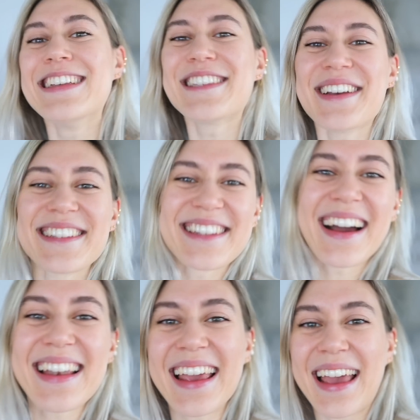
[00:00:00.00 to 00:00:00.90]
So it's
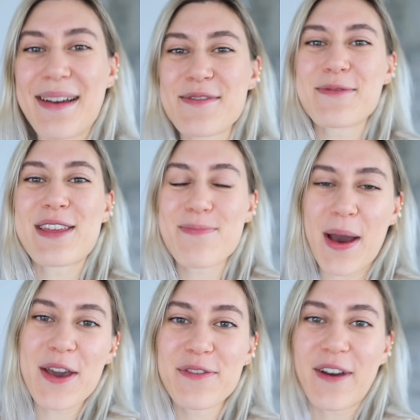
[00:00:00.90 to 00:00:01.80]
9 a.m, we've
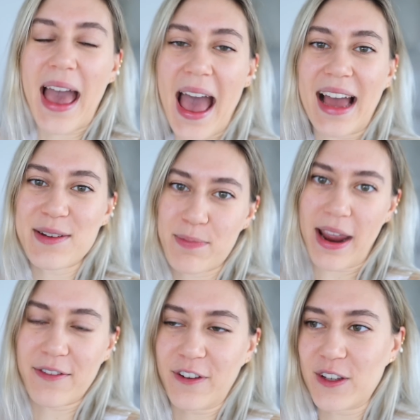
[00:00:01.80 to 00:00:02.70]
both had
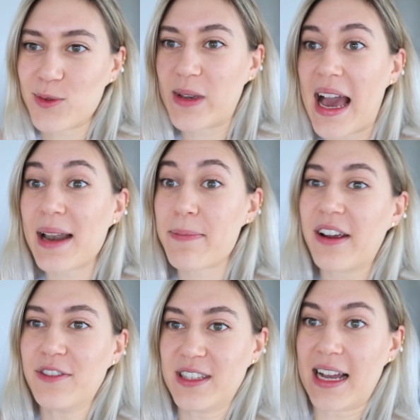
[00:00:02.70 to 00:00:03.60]
breakfast. We had
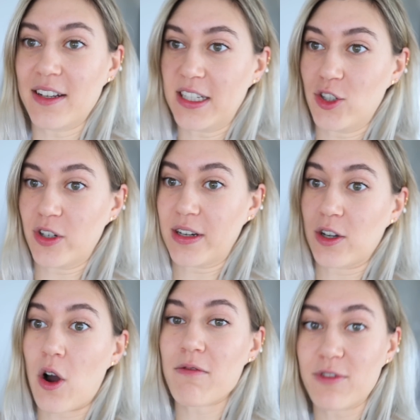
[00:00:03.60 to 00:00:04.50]
breakfast actually
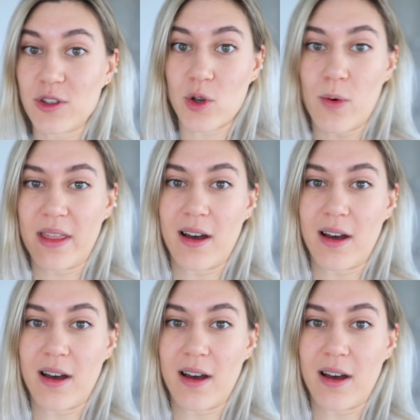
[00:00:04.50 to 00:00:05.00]
during a conference call